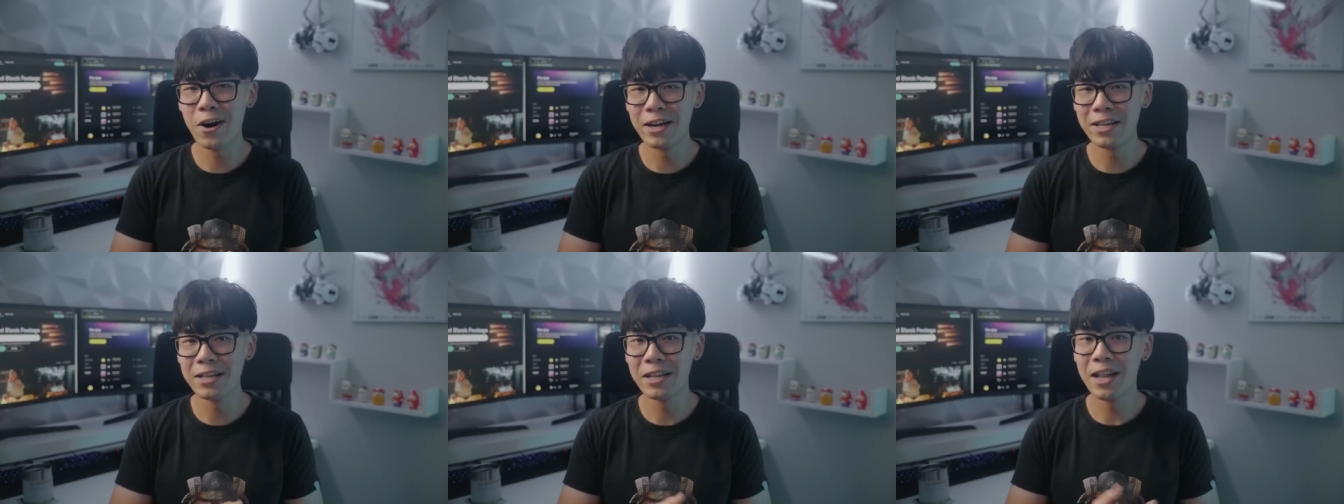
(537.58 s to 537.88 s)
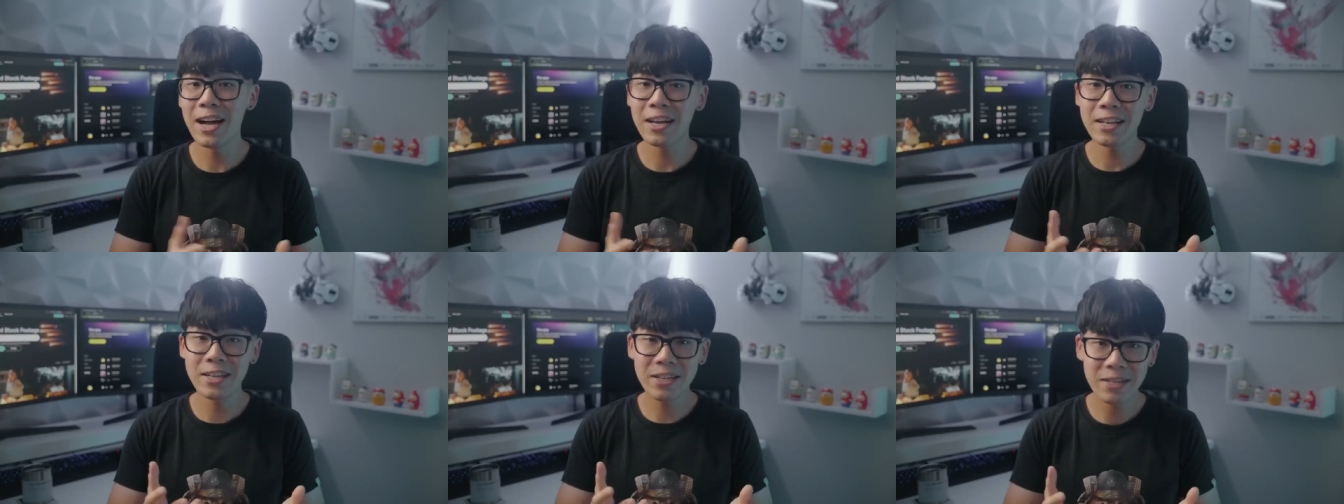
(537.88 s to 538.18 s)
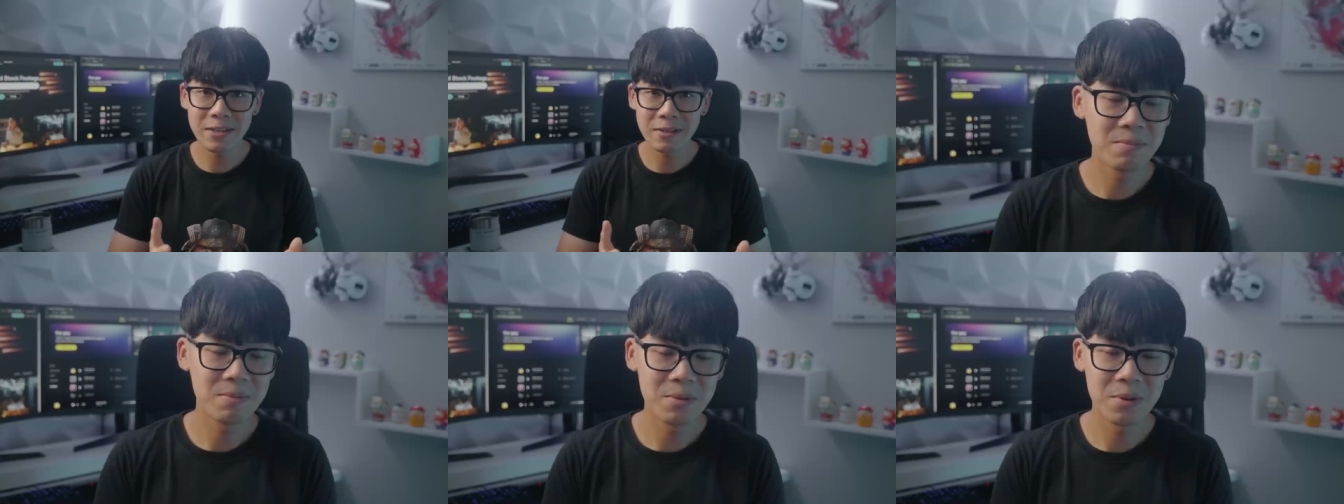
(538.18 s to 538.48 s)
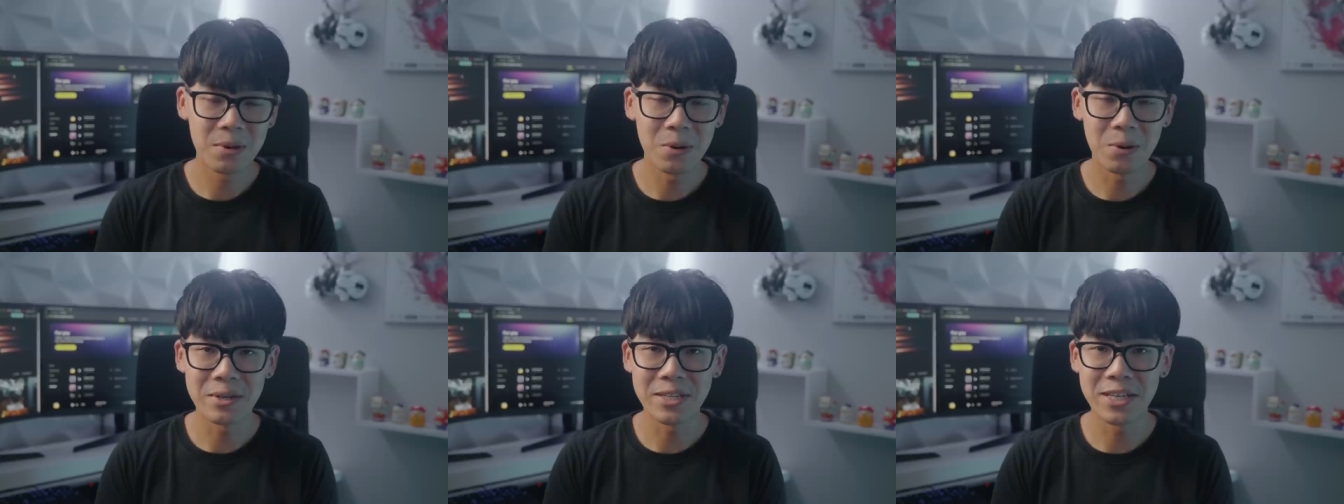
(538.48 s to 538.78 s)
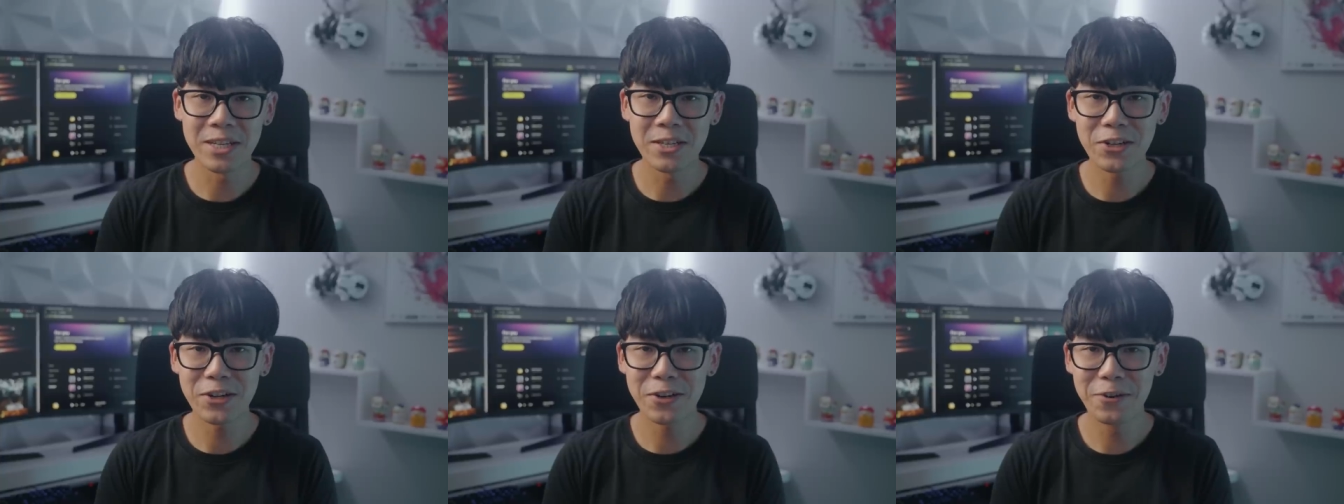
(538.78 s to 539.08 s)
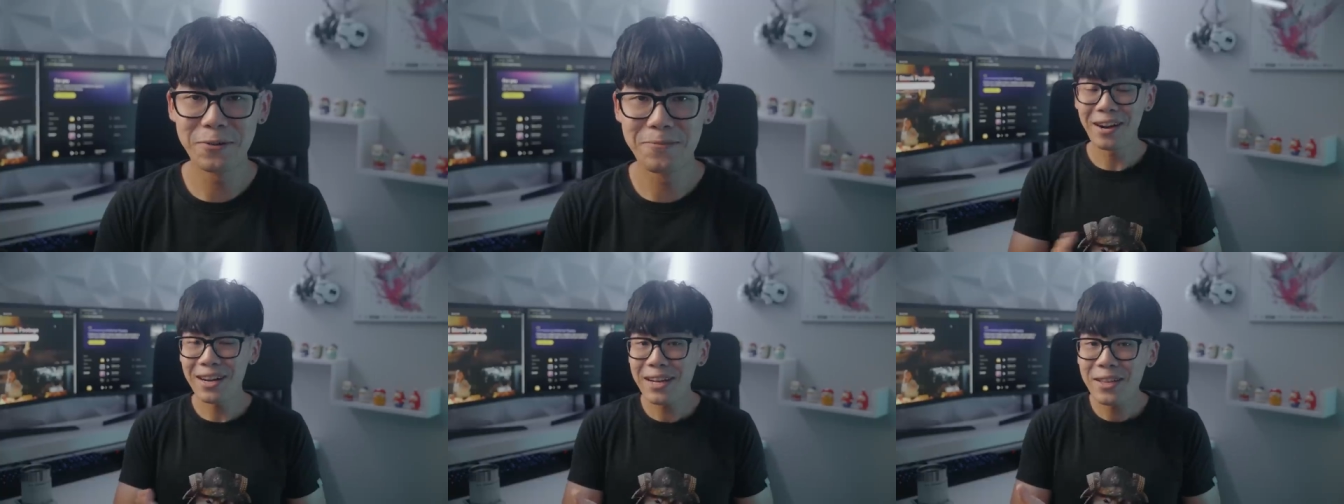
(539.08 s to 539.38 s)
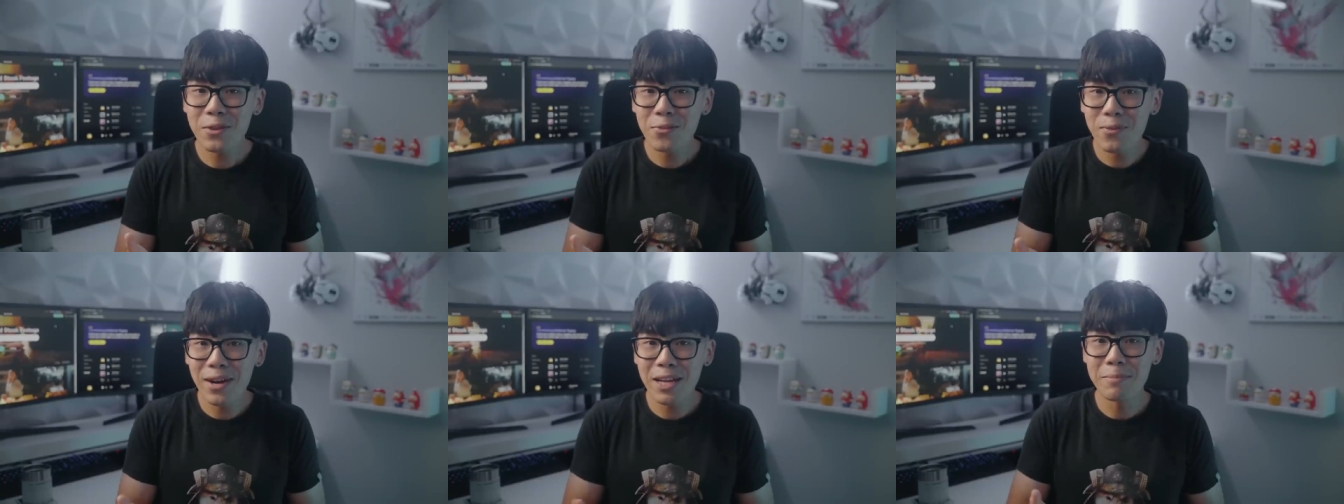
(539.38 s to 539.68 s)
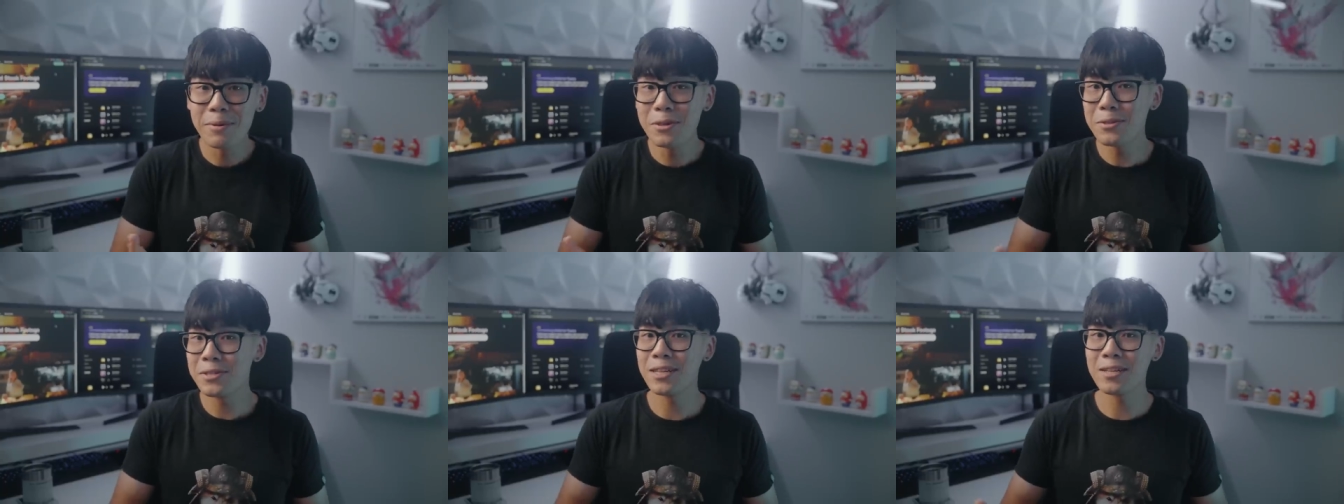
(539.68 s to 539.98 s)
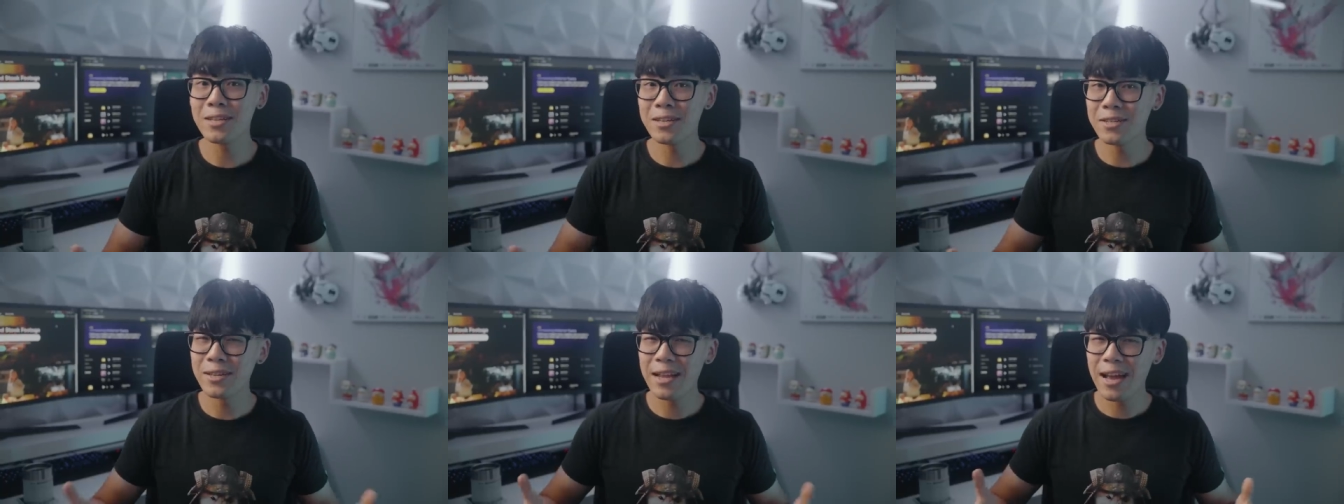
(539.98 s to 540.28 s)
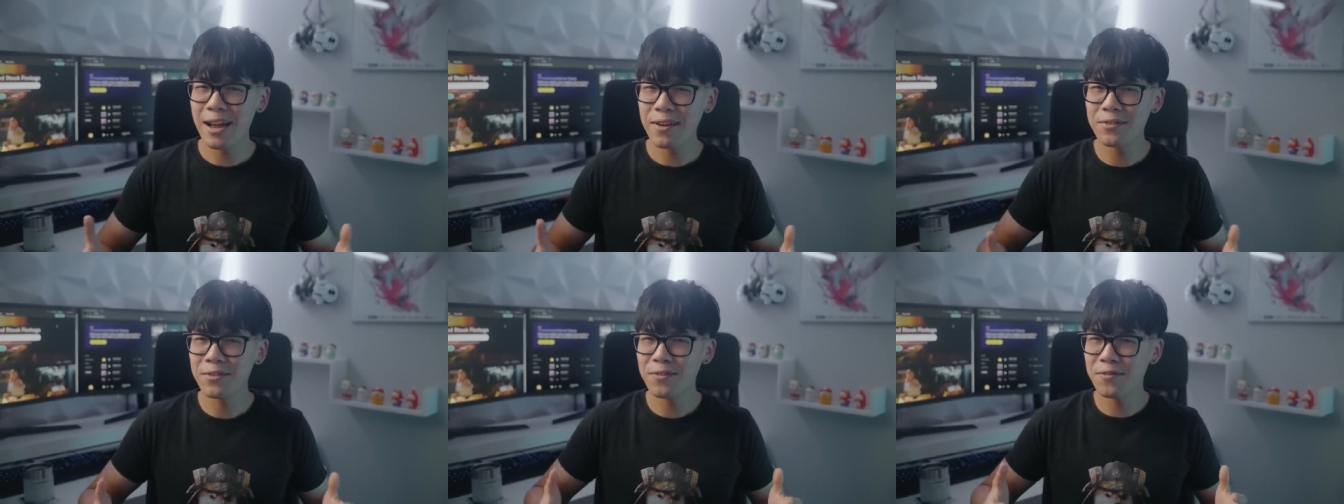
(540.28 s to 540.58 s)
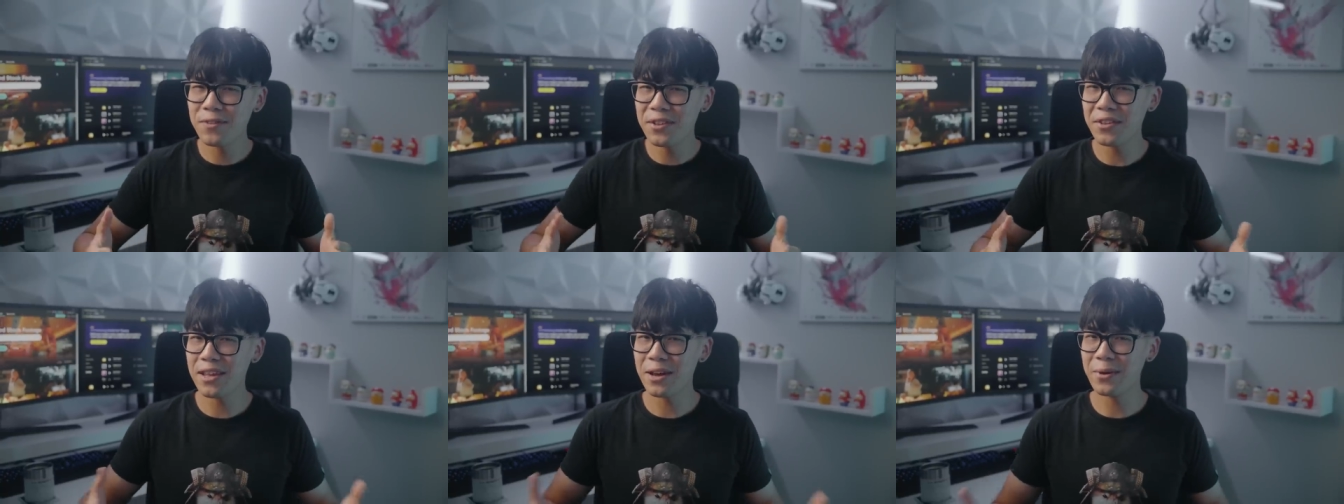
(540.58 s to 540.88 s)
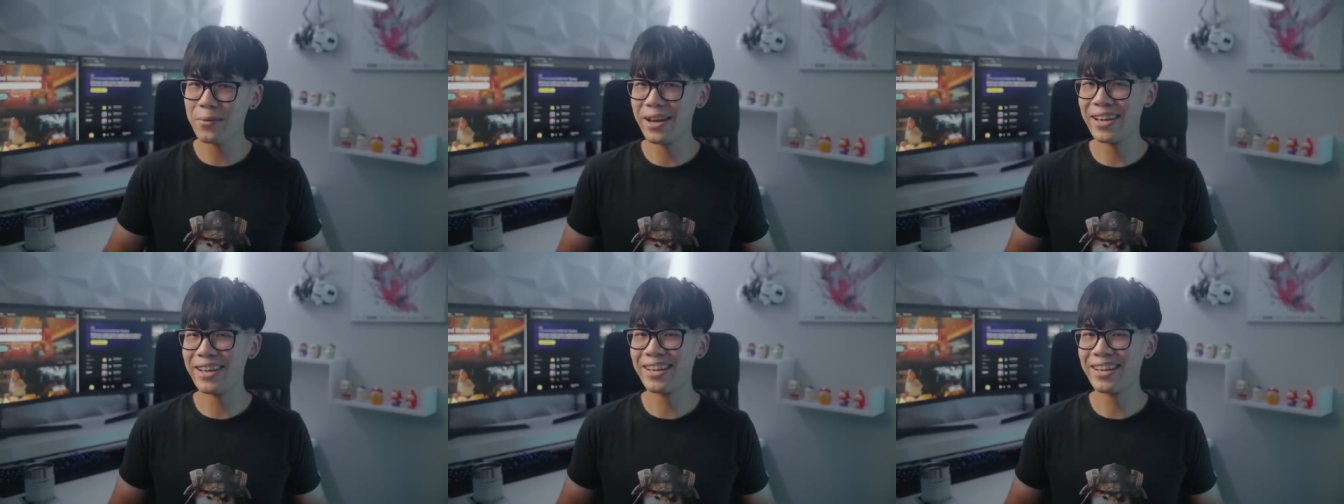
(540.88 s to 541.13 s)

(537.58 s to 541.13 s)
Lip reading: on luck, or Tinder, finding the right music doesn't have to feel that